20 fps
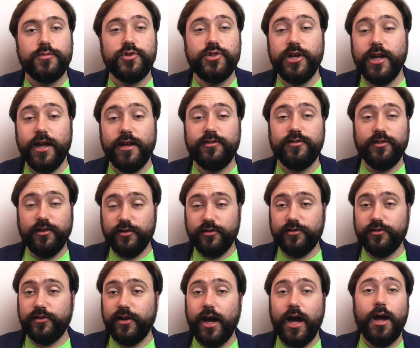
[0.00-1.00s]
She has to
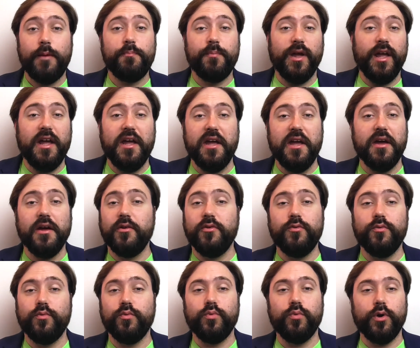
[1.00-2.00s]
stop
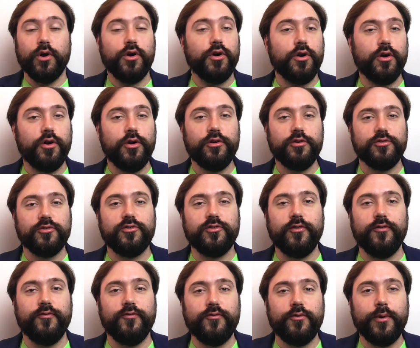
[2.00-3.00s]
and rehearse
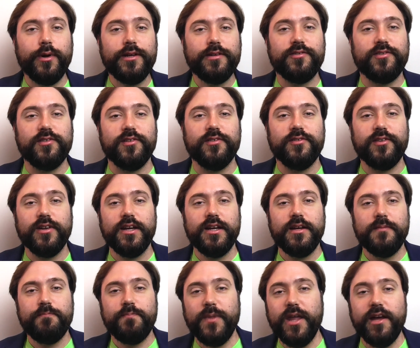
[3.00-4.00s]
phrases
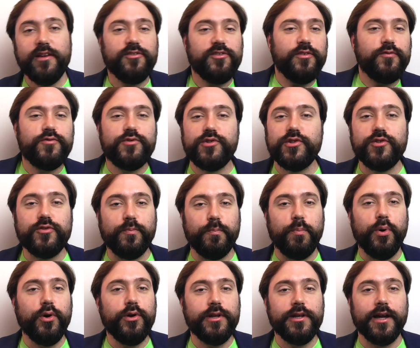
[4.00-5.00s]
as if she's
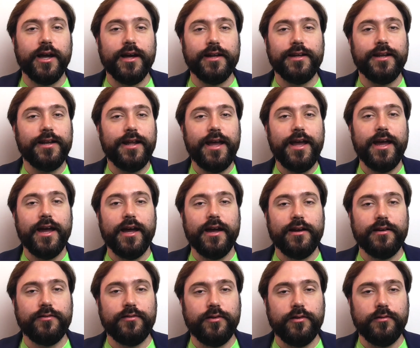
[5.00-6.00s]
putting on an
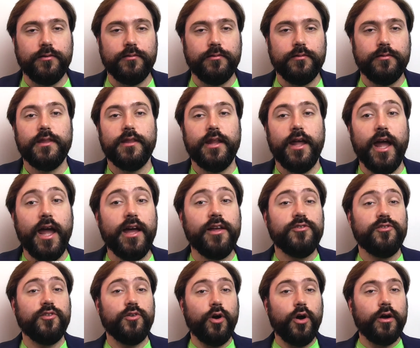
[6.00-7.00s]
act.
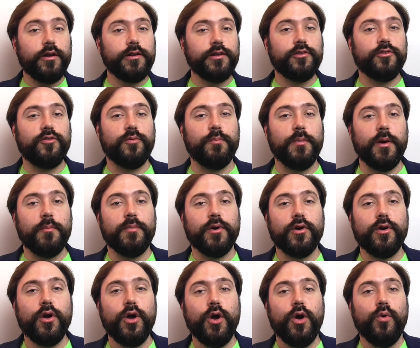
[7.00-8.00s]
As an audience
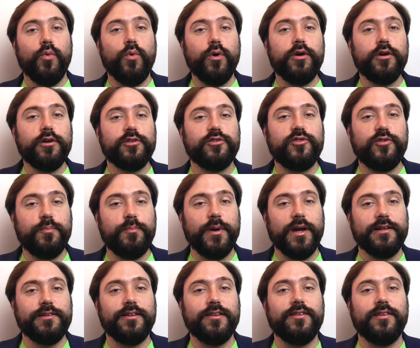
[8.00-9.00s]
member, we're
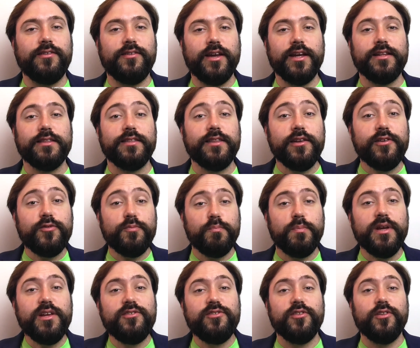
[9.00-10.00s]
expected to take this
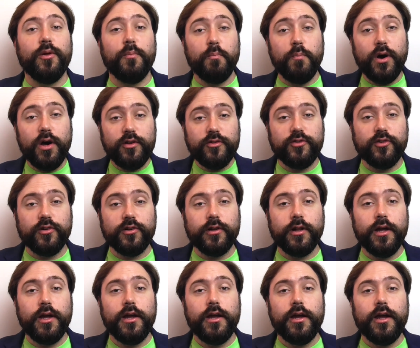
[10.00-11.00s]
piece of the puzzle
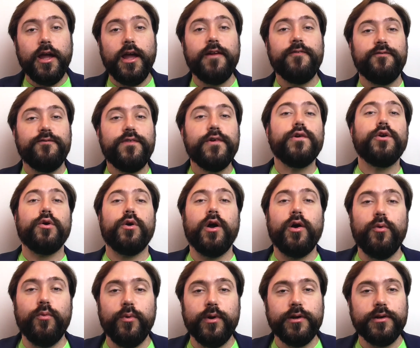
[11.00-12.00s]
and figure
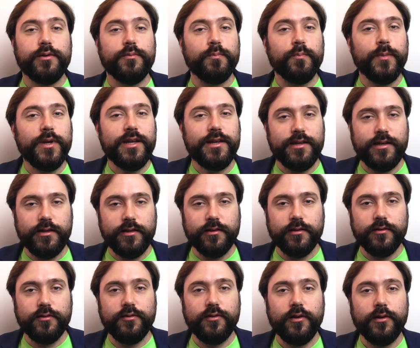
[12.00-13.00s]
out what it
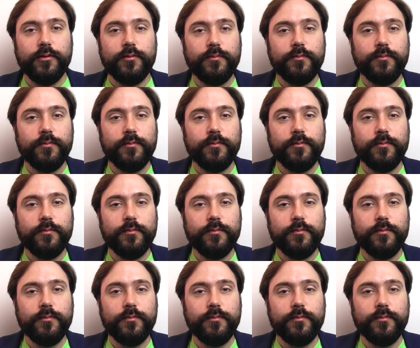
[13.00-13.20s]
means.